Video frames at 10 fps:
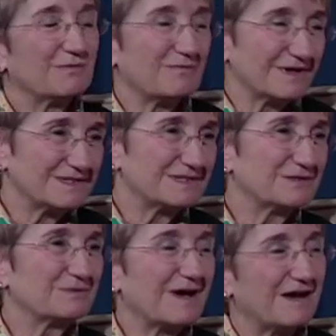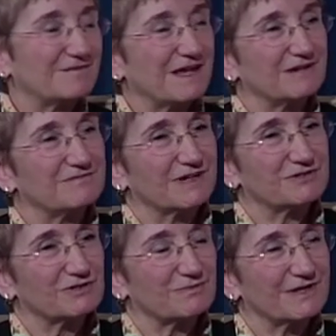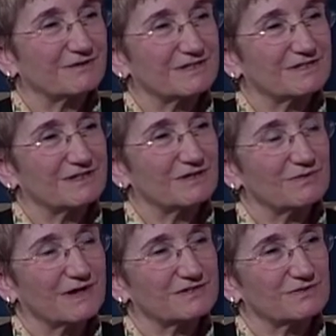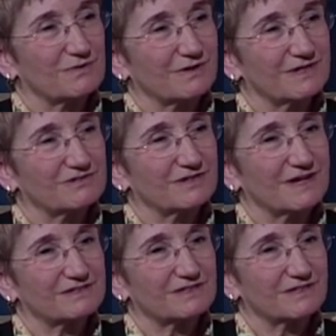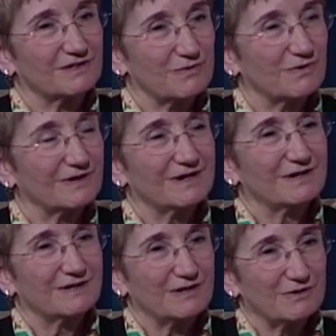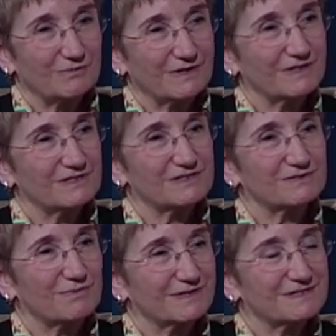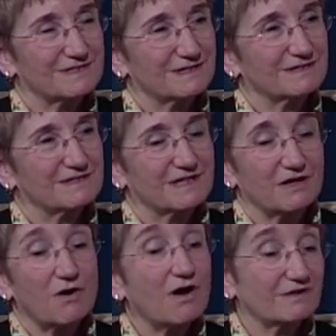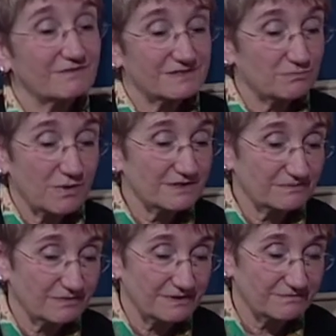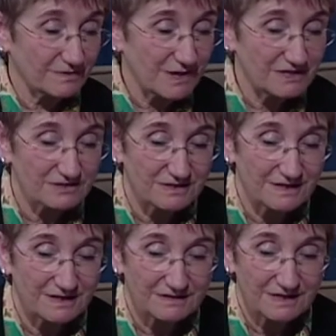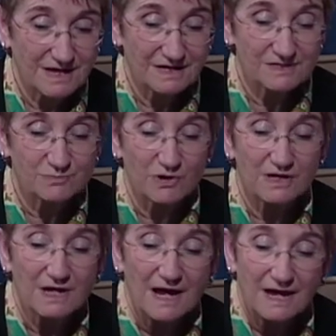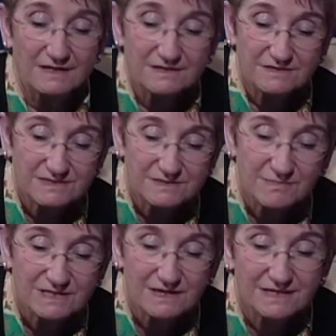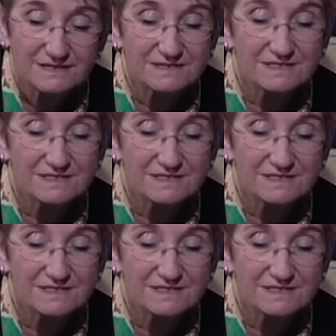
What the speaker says: wants to have that adventure, whether it's in the U.S. or internationally, or, really just wants to get all of this wonderful information that Kate has brought. And this Midnight in